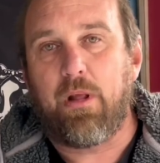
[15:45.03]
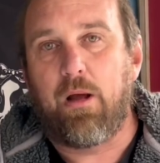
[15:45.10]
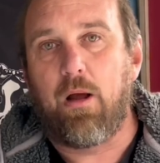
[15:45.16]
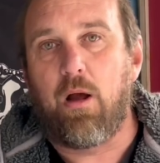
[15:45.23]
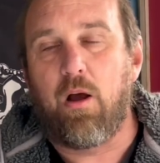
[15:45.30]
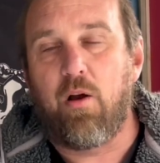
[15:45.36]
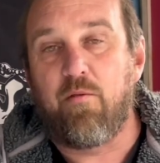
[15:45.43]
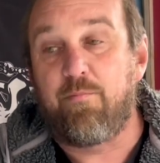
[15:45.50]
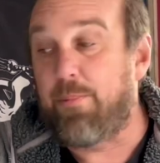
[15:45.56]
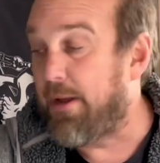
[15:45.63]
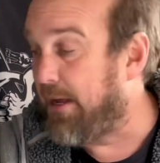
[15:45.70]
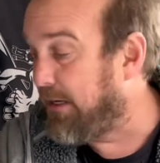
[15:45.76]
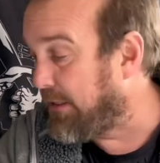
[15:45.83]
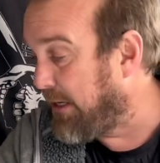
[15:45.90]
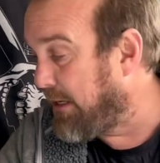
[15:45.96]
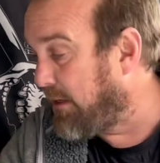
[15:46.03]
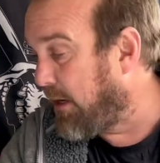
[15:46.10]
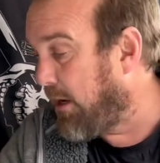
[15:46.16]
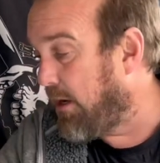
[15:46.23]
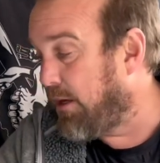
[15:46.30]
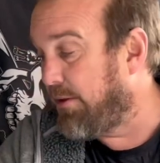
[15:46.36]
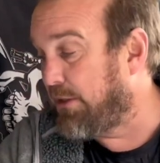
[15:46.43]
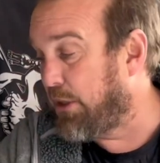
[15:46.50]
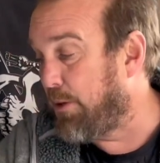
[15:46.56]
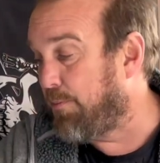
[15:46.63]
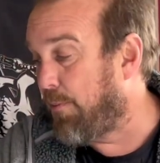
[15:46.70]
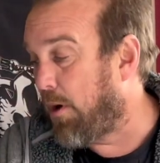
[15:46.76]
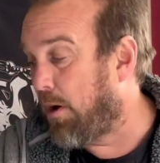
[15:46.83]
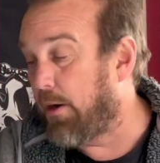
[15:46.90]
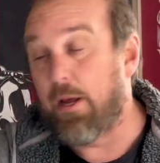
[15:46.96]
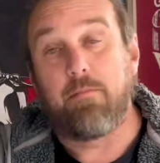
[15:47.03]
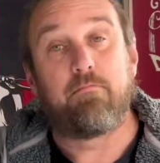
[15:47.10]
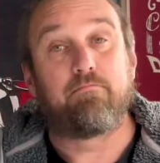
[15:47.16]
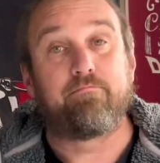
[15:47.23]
uh, of beers in uh, the supermarket.